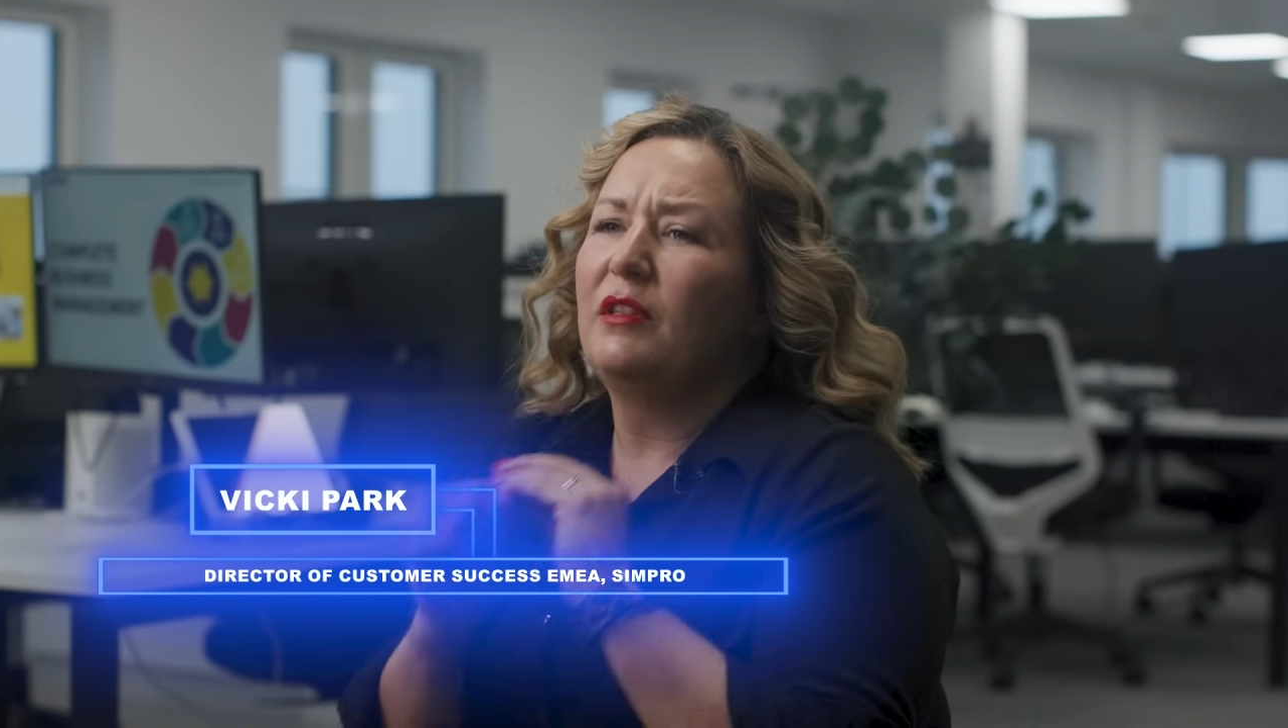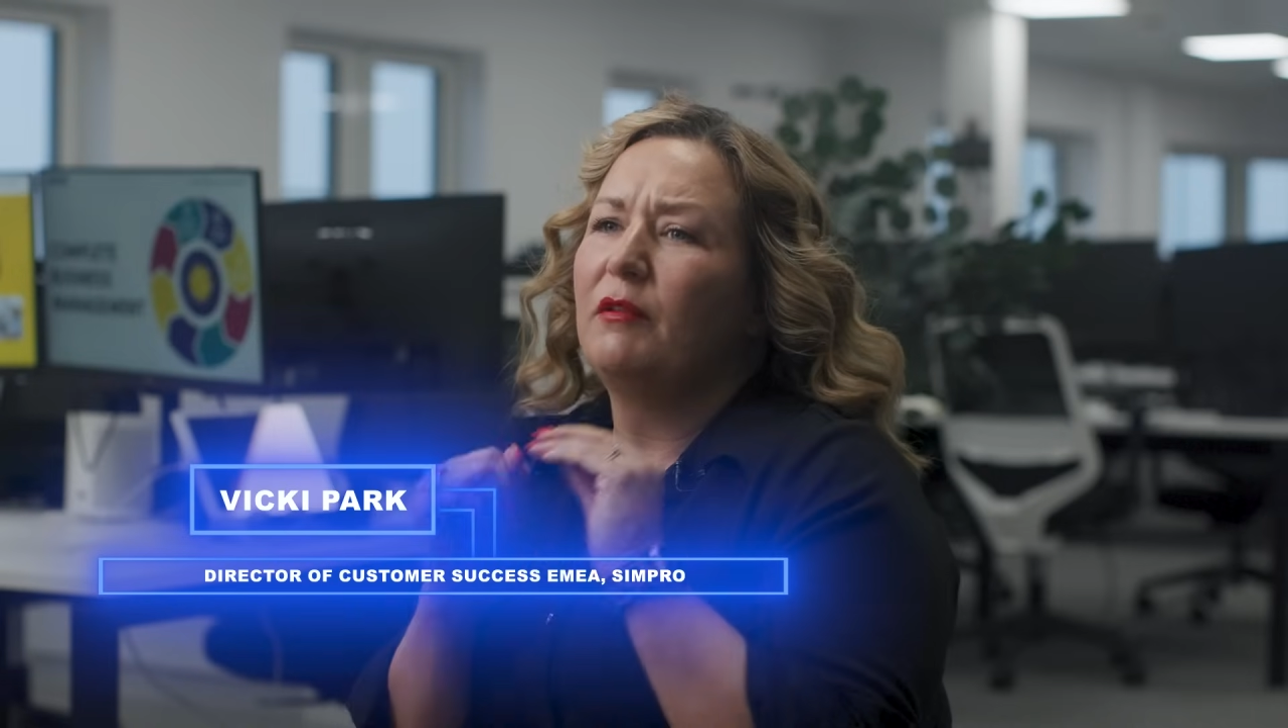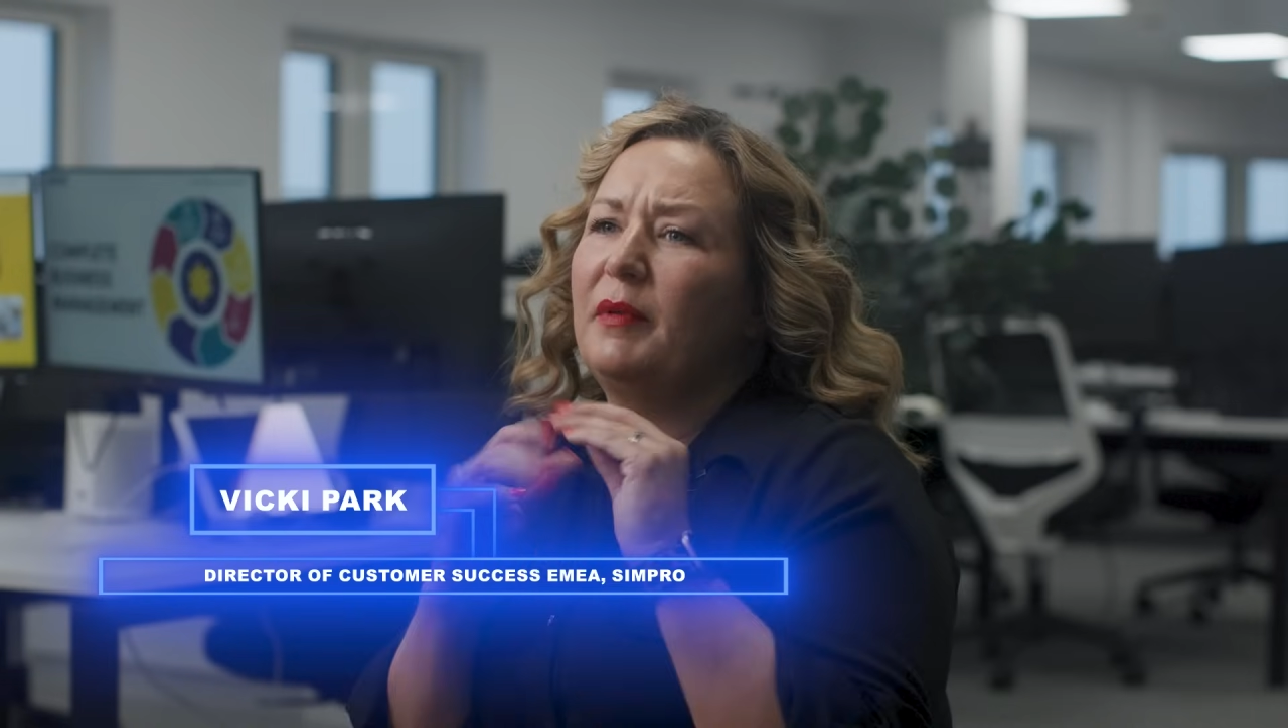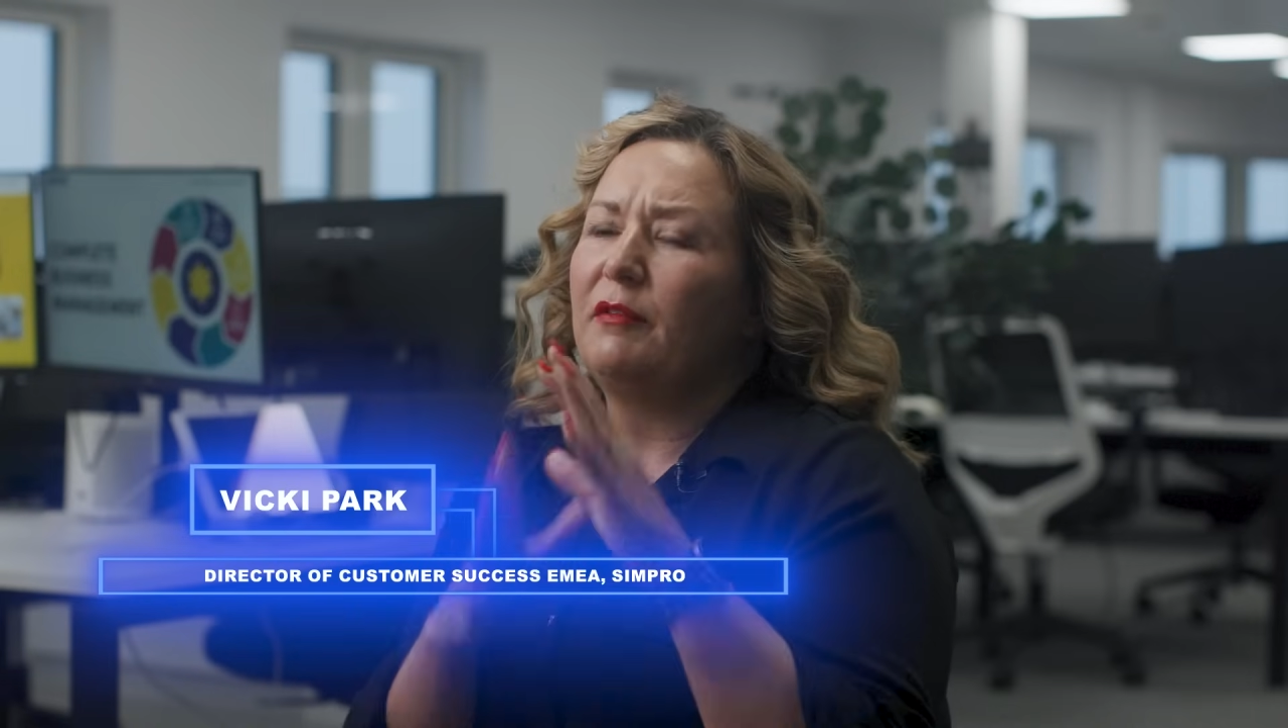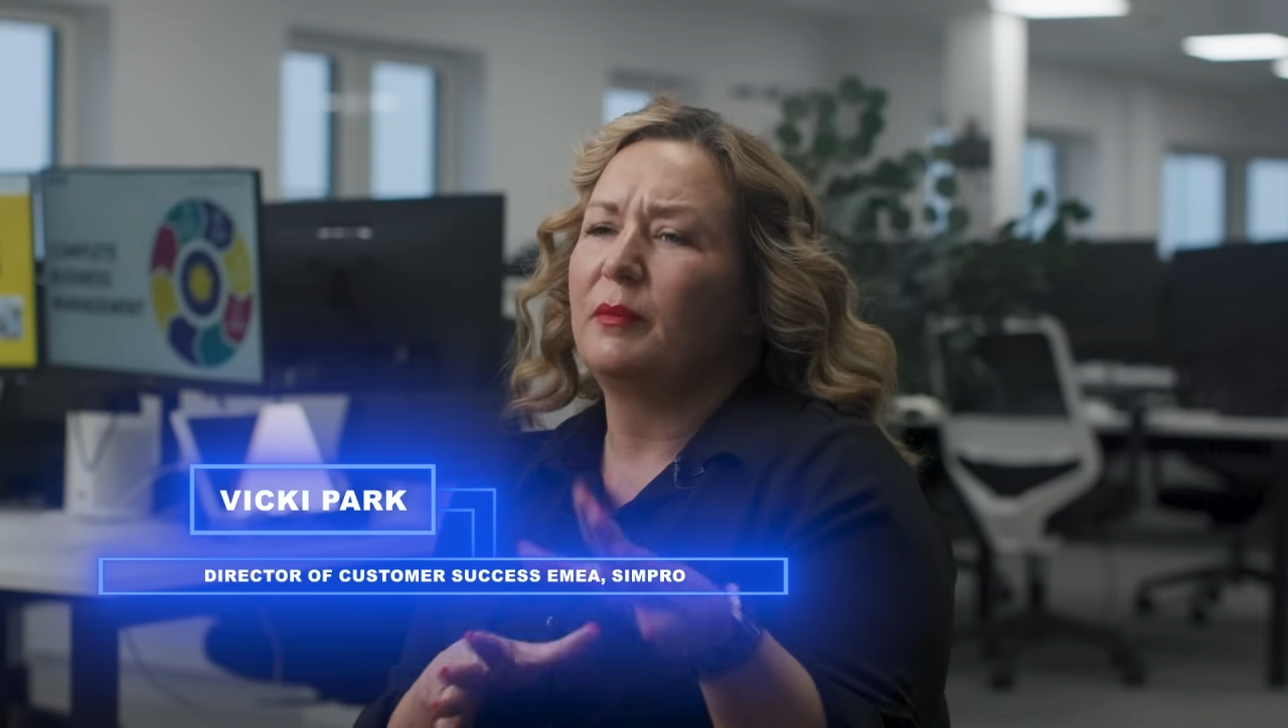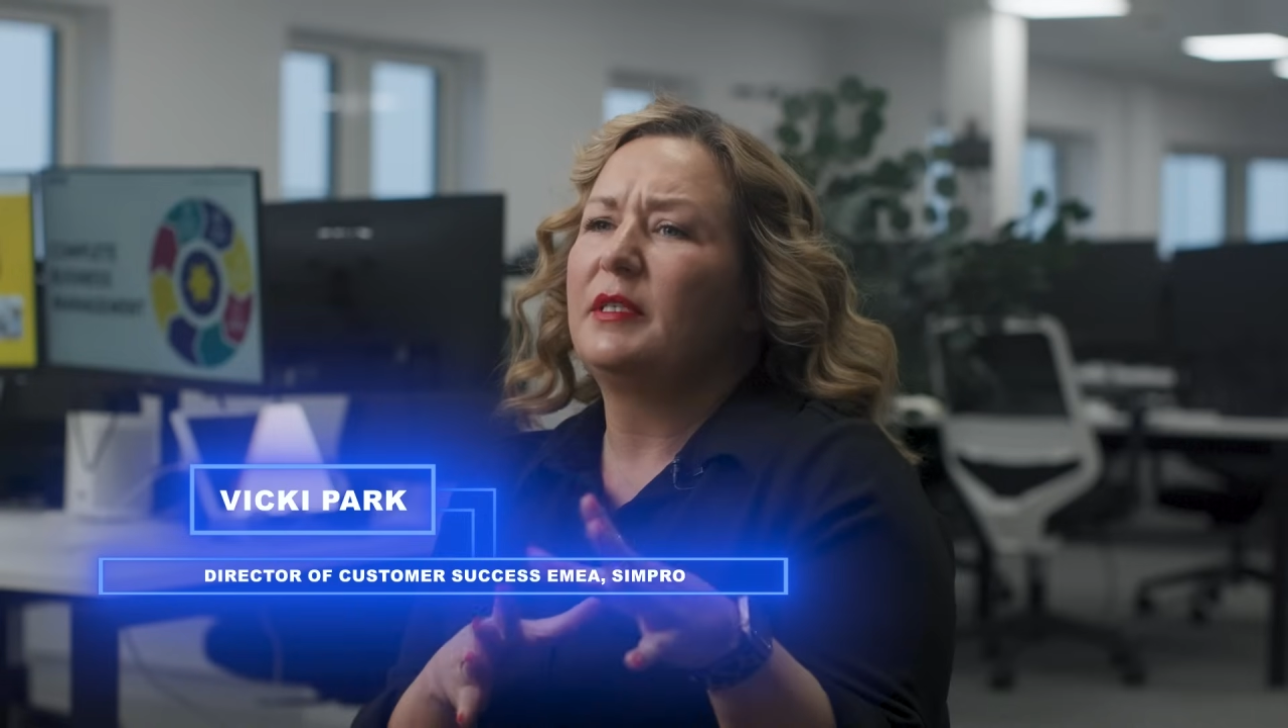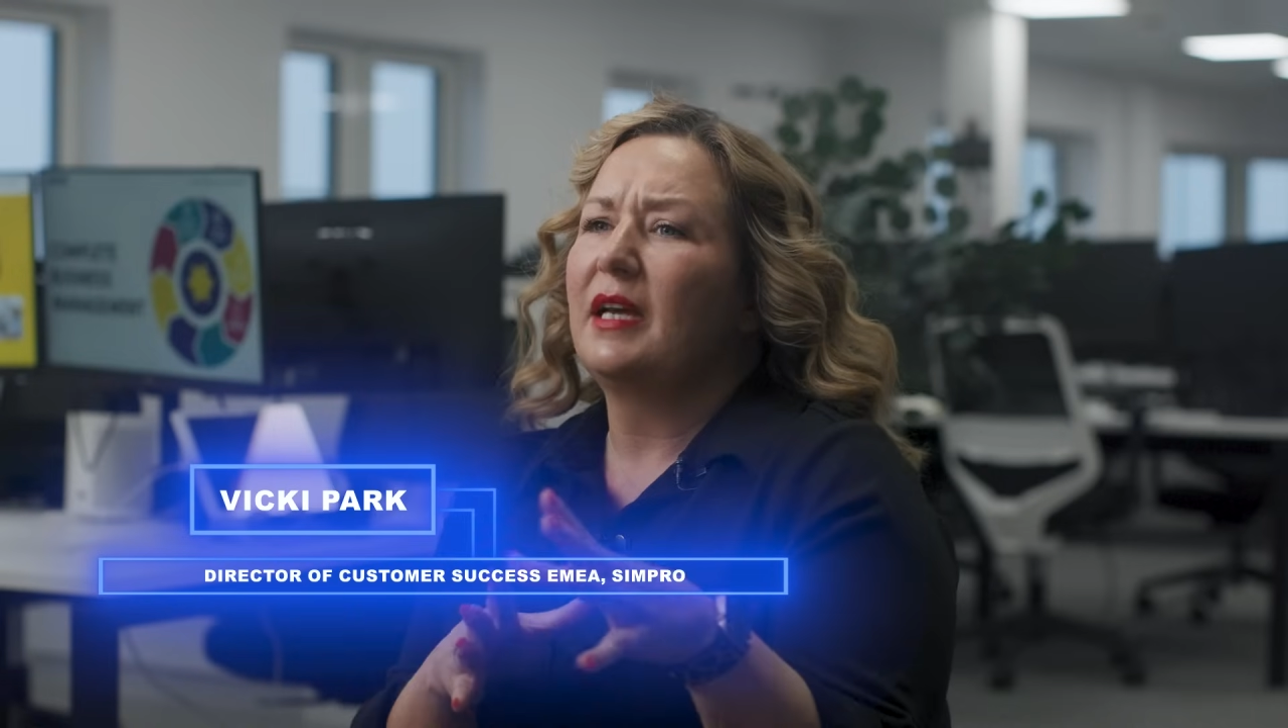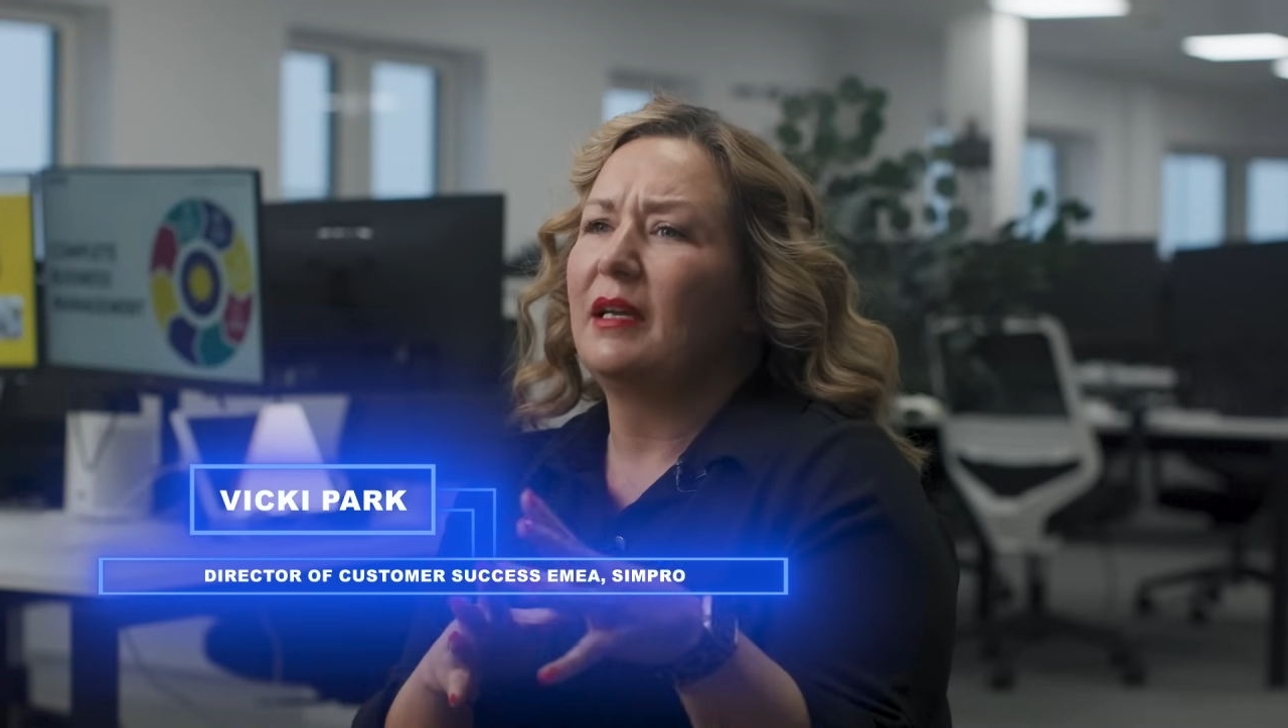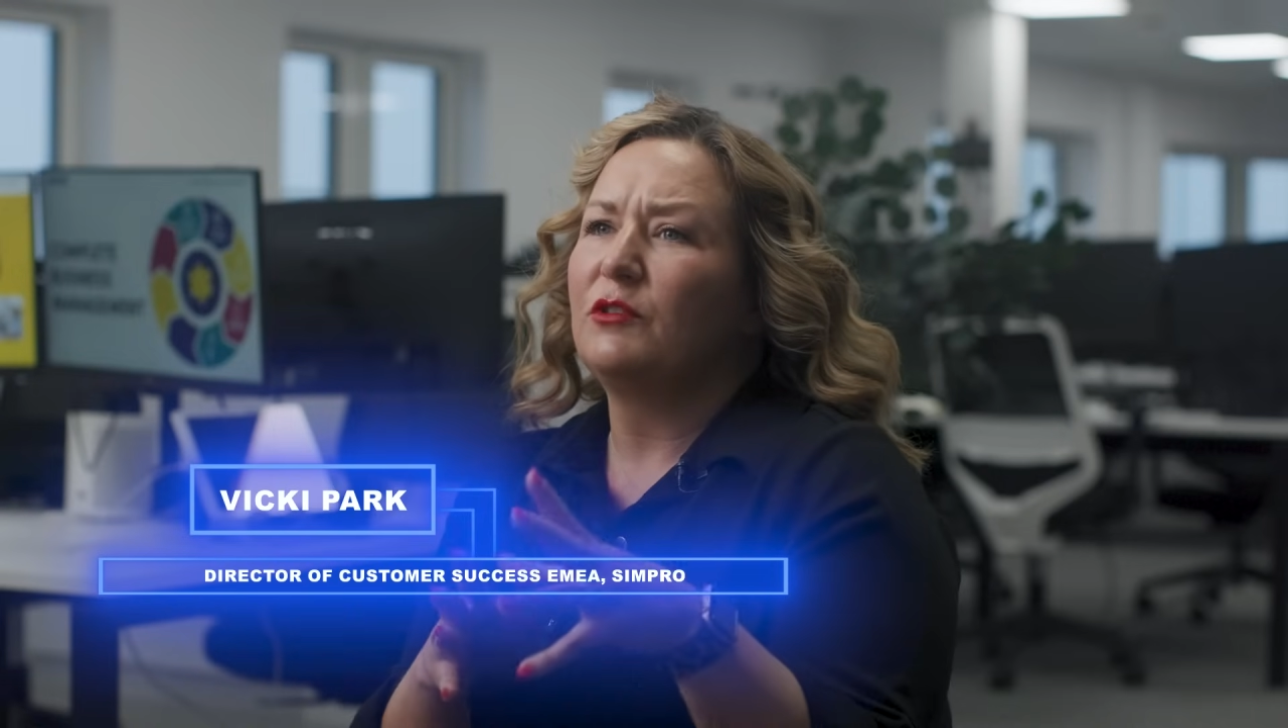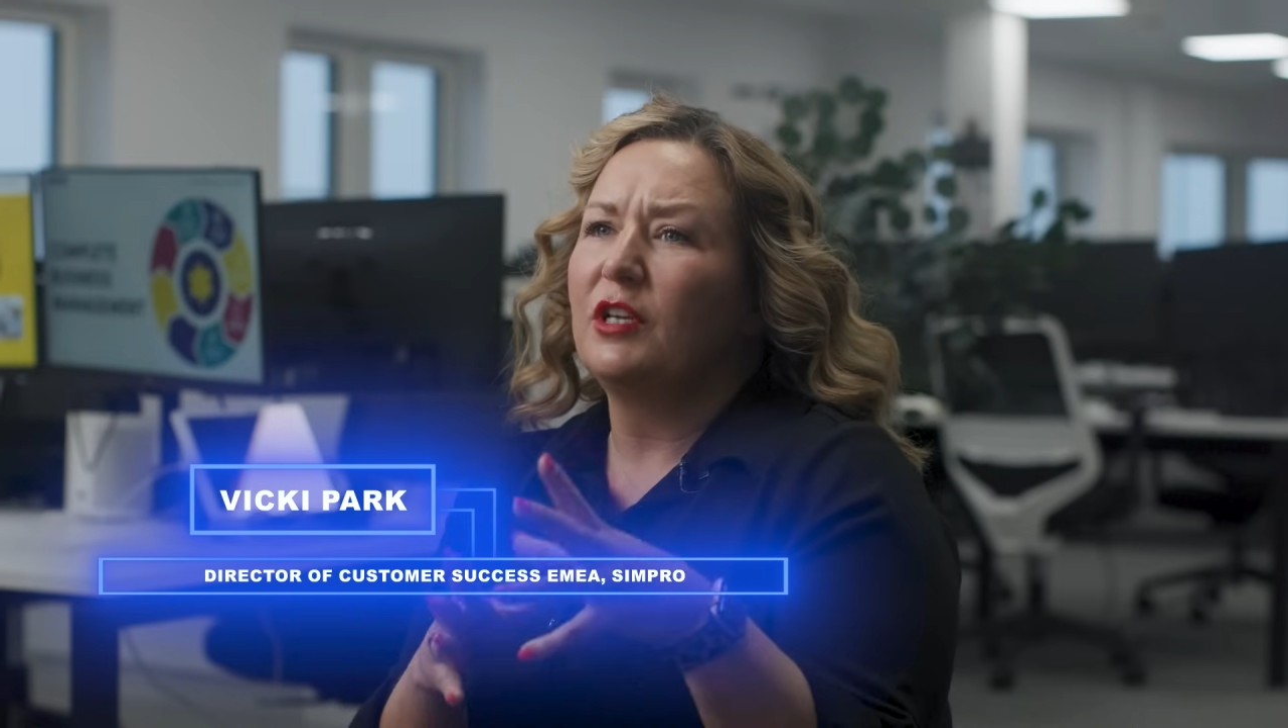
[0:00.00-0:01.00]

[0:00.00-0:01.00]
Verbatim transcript: whether it be from a time